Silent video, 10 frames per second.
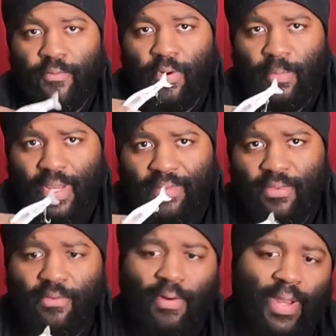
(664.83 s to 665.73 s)
from
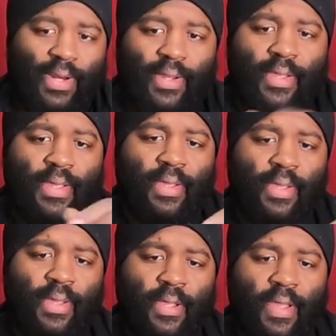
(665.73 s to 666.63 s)
left to right.
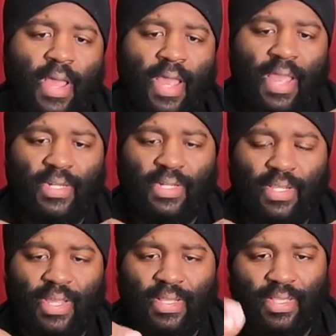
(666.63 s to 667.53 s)
I
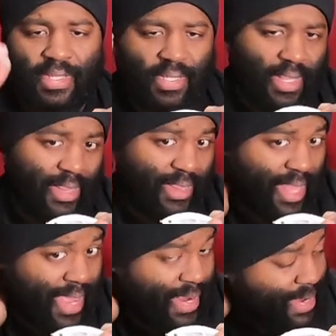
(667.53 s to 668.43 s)
actually like these a
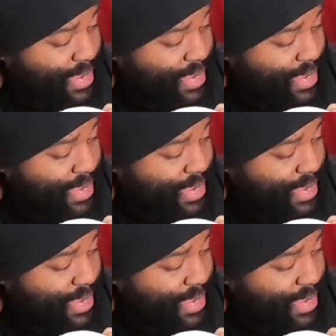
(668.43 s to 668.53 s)
lot.